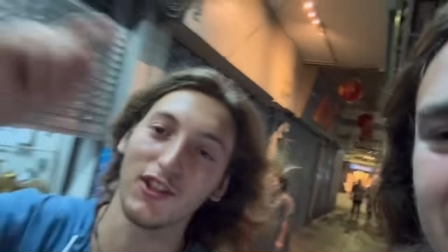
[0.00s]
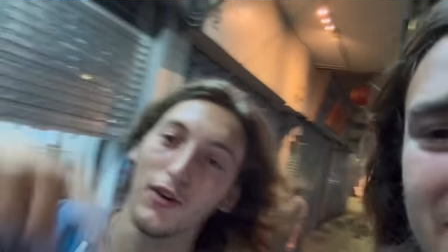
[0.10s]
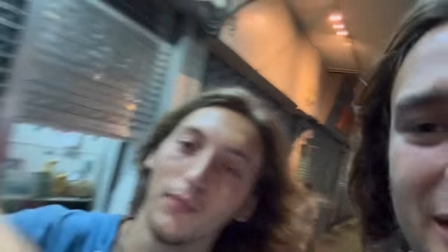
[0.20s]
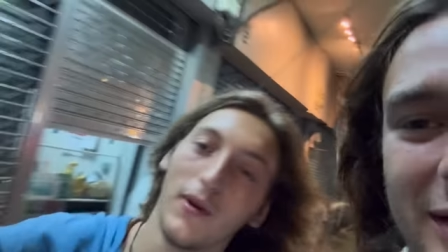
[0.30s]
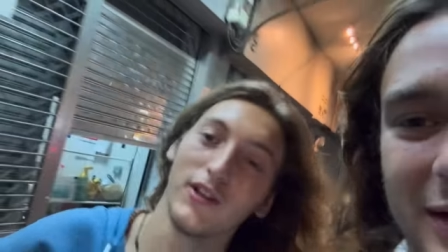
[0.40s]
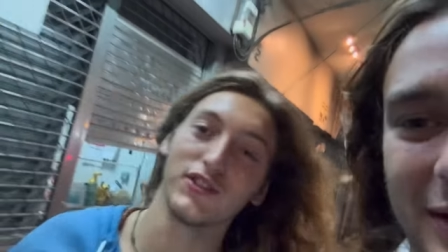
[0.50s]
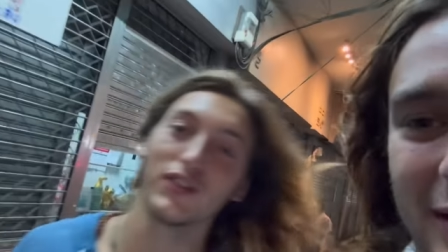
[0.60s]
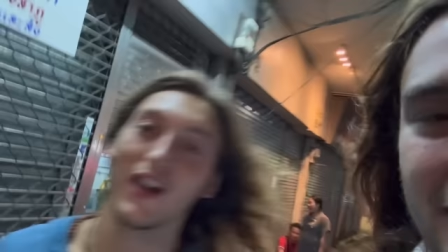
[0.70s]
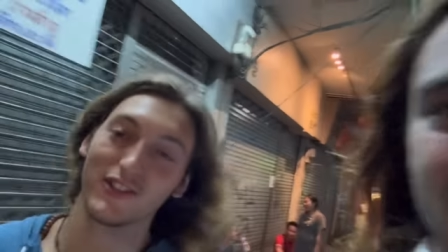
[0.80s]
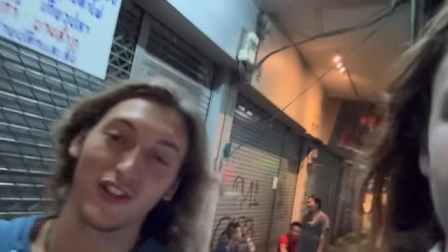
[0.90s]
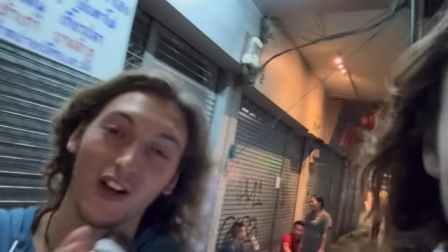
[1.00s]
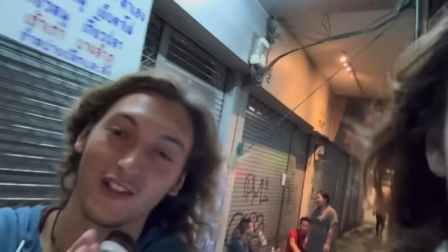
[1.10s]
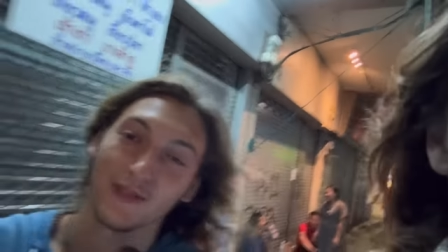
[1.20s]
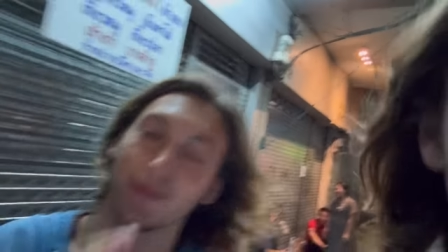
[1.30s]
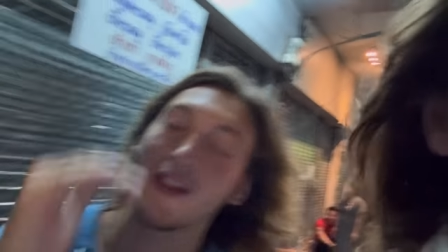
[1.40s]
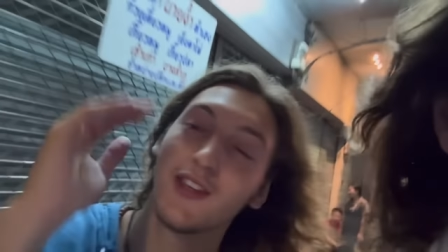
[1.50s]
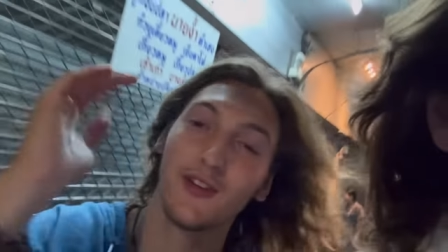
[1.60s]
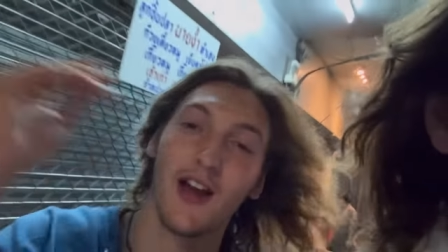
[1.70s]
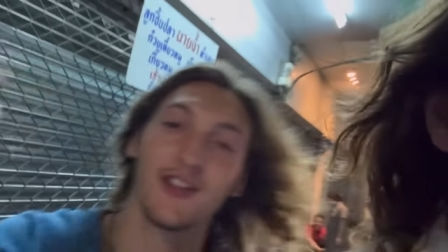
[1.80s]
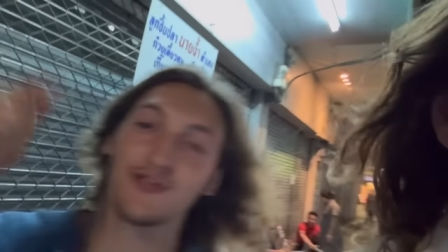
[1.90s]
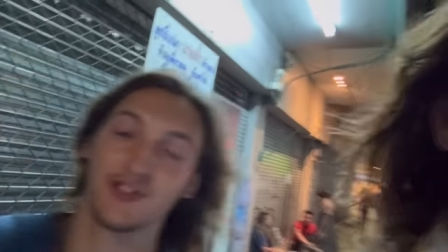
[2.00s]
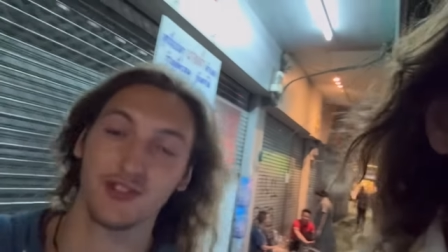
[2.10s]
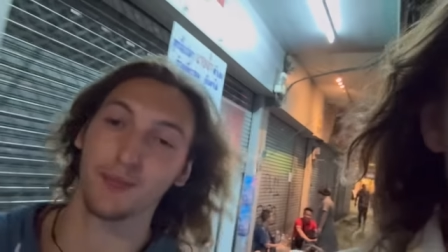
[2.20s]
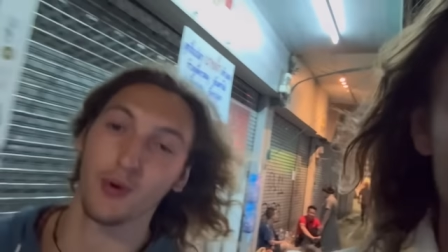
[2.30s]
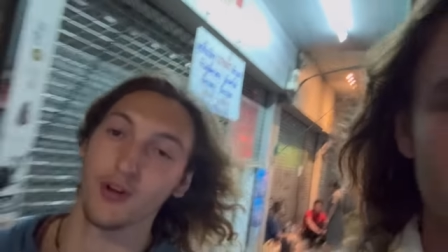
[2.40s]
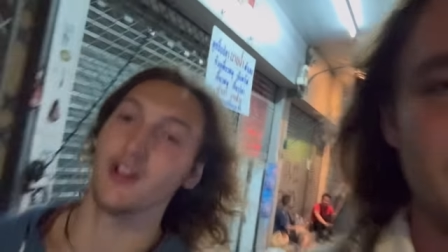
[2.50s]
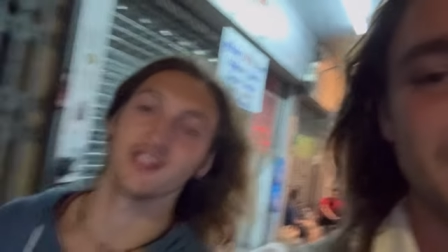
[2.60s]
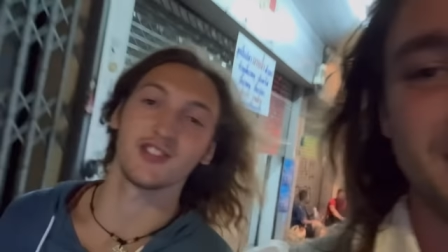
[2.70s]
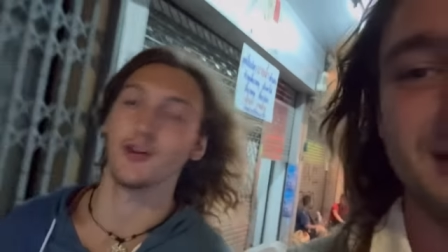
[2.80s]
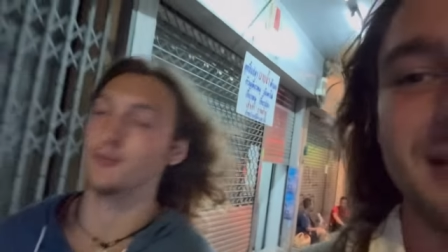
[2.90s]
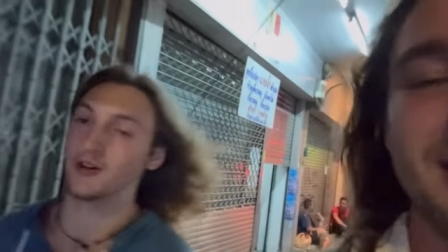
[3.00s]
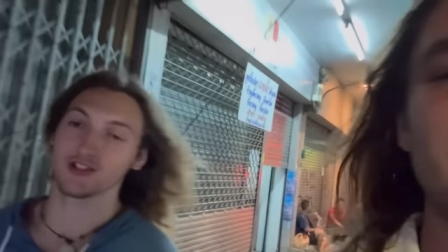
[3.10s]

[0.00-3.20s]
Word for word: so much. You guys are awesome. Thank you guys for supporting us so much,